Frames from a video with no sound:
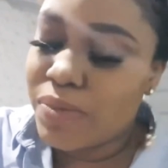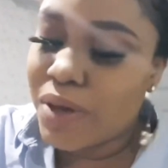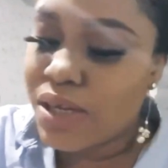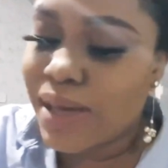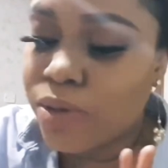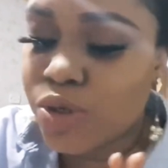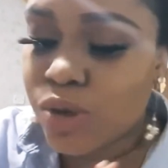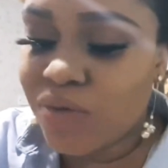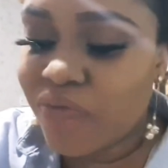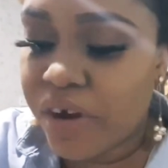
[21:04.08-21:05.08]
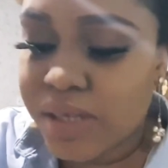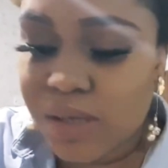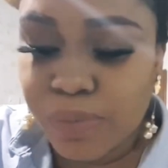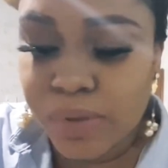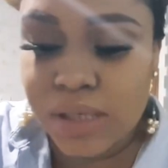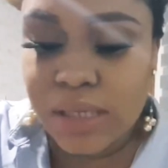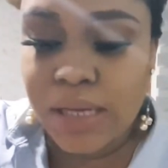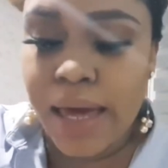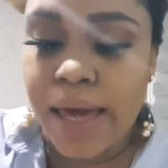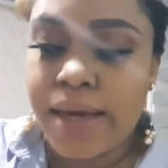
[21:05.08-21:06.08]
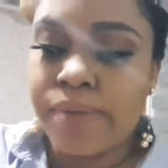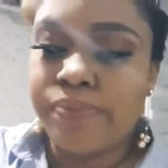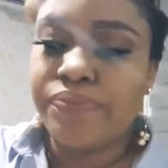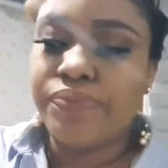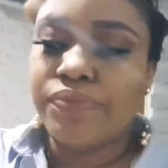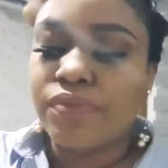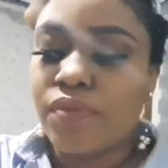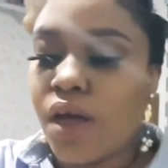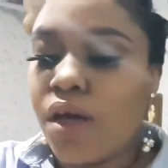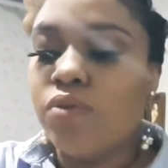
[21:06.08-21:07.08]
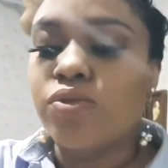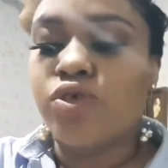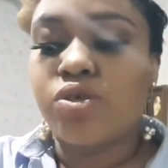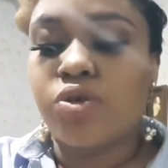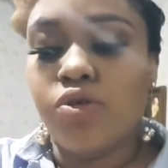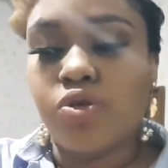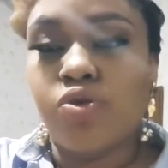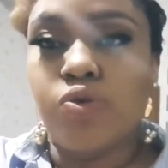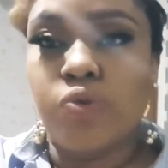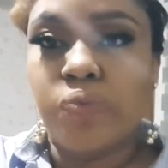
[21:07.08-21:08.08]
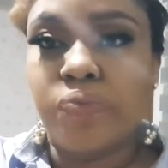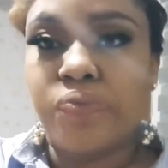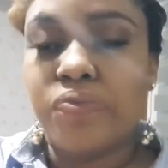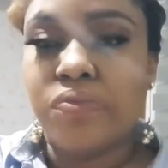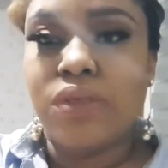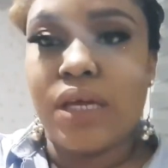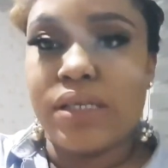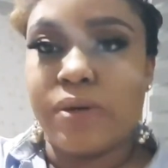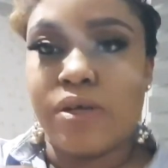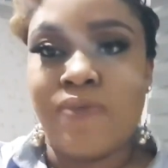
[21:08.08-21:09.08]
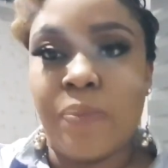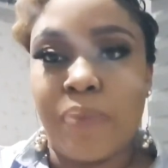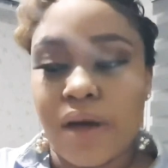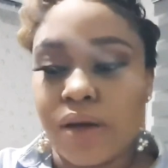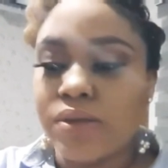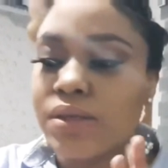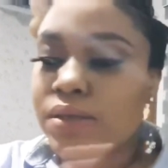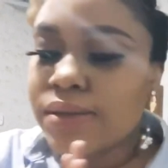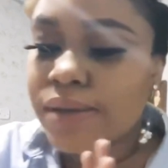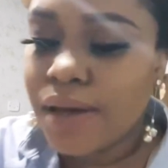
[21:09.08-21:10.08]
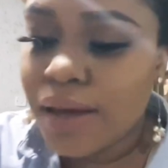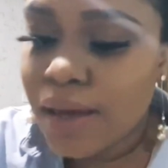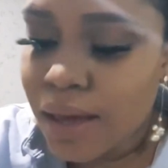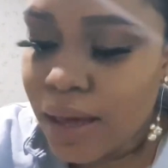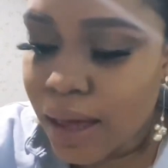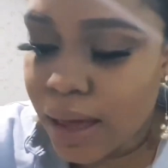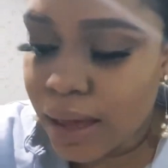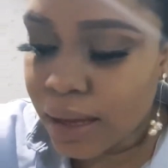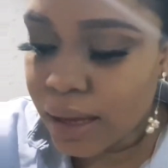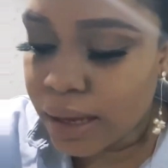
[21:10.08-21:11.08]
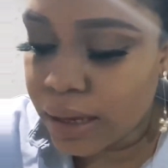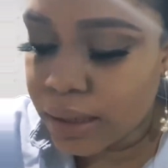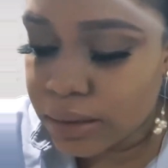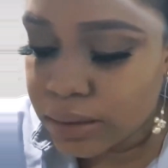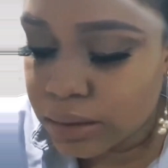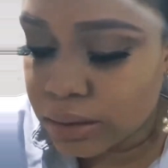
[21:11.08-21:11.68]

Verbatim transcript: because I want to look very simple today I'm just going to do let's put the pearls and